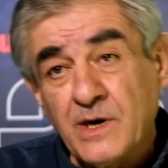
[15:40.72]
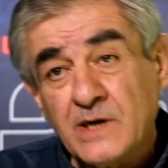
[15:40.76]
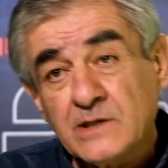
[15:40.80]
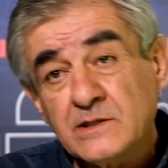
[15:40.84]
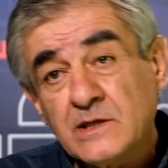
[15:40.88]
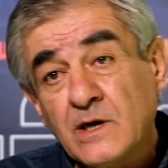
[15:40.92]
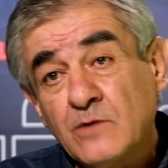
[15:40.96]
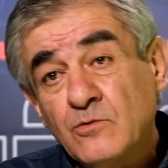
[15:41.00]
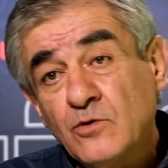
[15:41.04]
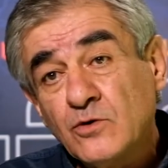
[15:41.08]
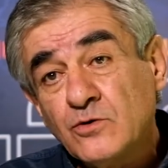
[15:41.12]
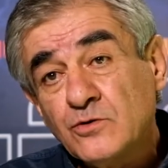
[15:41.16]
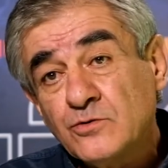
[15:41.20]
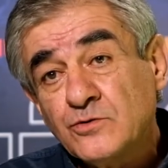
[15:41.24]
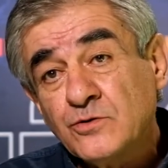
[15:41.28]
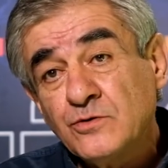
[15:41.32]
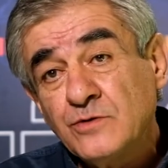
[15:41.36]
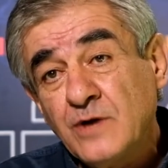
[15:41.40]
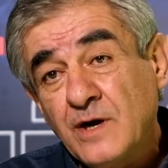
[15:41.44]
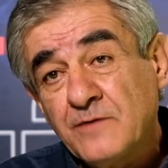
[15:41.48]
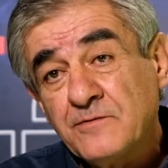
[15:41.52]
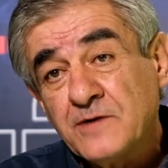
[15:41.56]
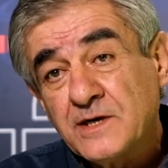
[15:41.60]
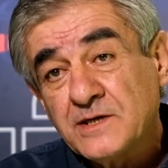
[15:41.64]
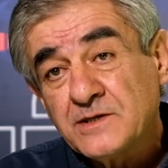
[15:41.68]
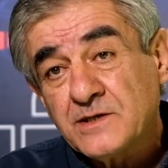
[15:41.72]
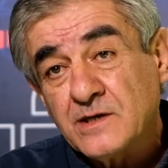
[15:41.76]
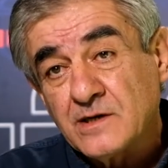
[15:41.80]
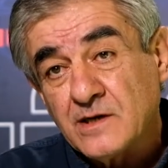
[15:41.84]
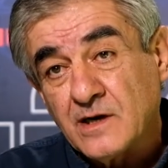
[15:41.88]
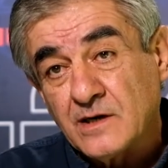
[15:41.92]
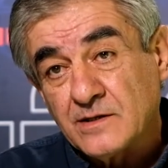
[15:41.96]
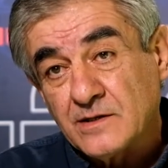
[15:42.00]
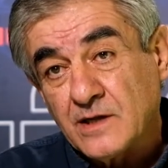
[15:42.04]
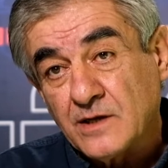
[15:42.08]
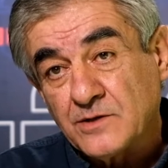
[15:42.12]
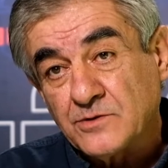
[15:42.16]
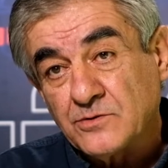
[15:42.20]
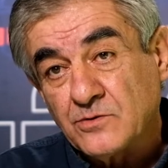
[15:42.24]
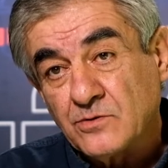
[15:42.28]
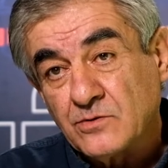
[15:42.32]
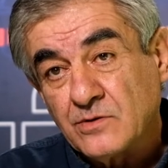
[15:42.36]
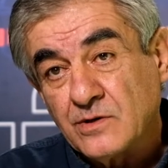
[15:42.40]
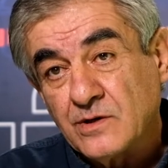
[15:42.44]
besides recognizing.